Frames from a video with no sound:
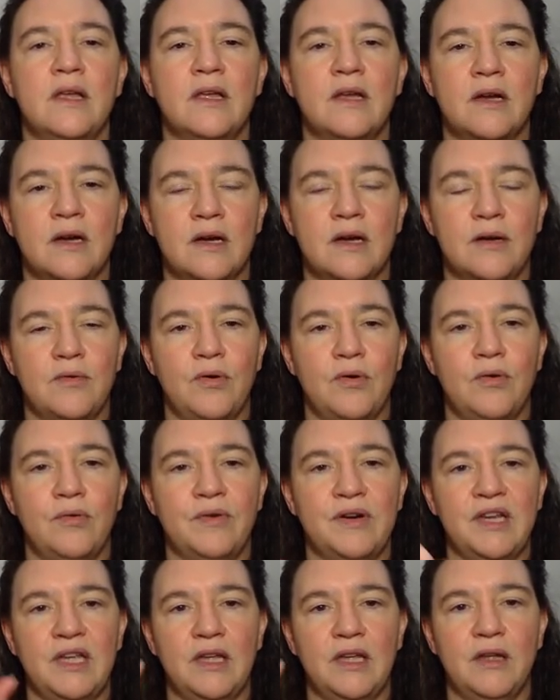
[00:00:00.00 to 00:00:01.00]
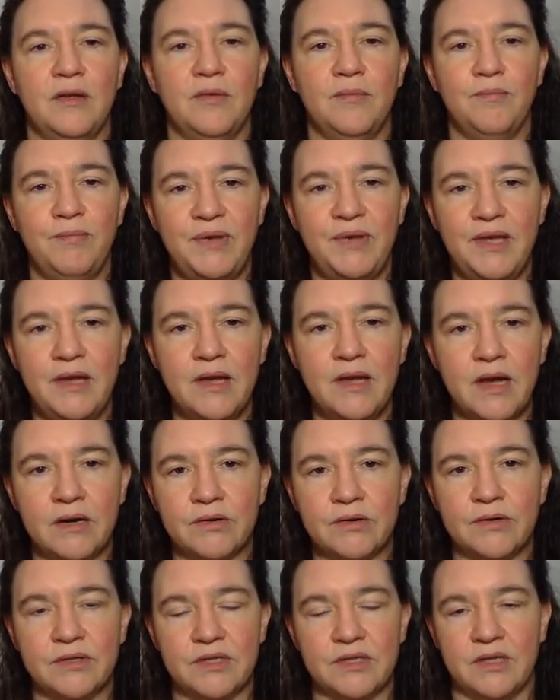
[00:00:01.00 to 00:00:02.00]
uh, already p
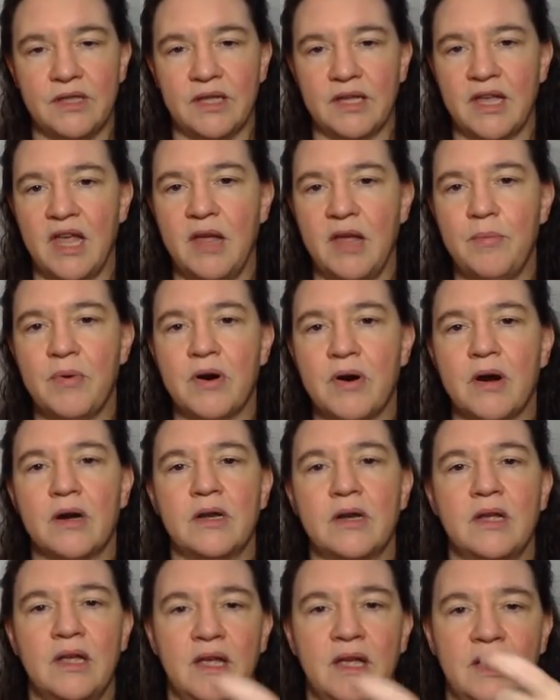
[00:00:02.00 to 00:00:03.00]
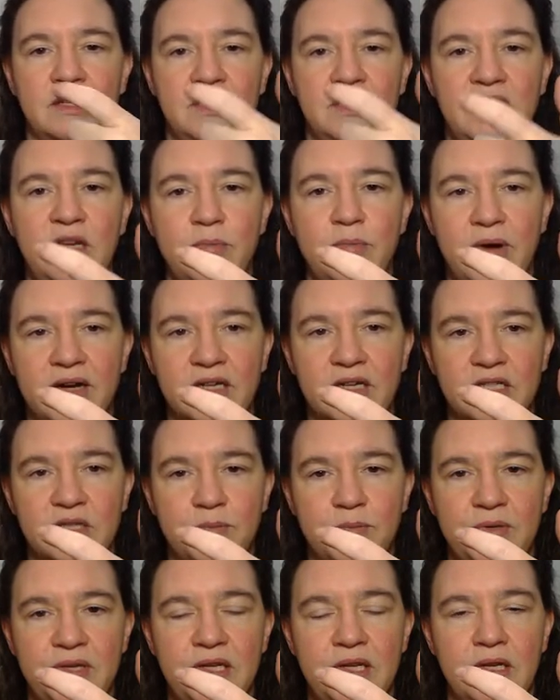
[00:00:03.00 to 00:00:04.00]
errors in the k part and t minus
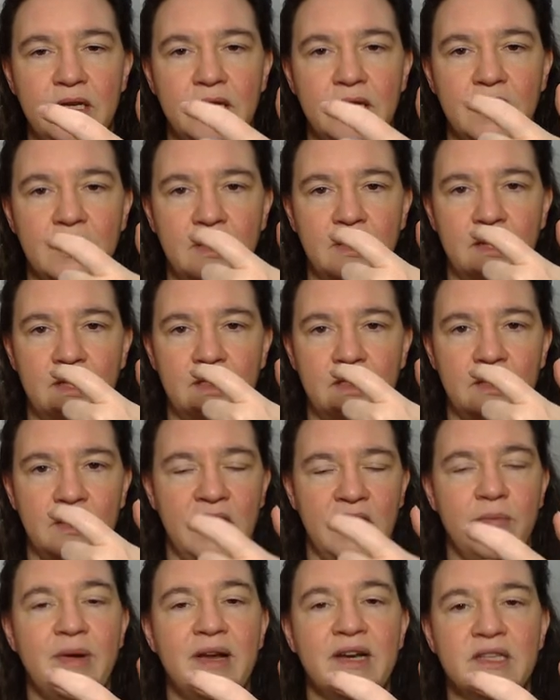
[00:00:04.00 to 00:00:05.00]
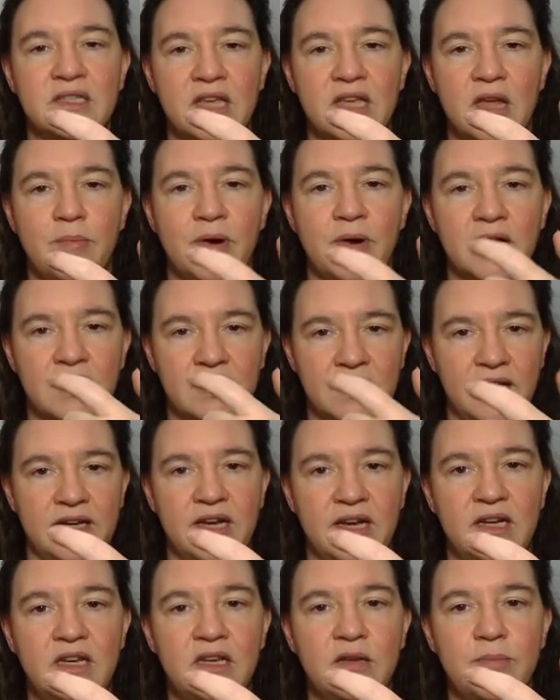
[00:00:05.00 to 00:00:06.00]
p in the n minus k part in the
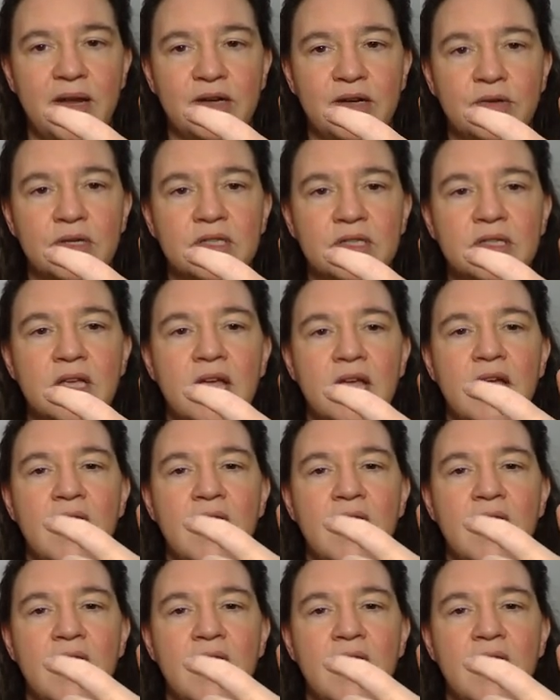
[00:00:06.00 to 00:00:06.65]
identity matrix.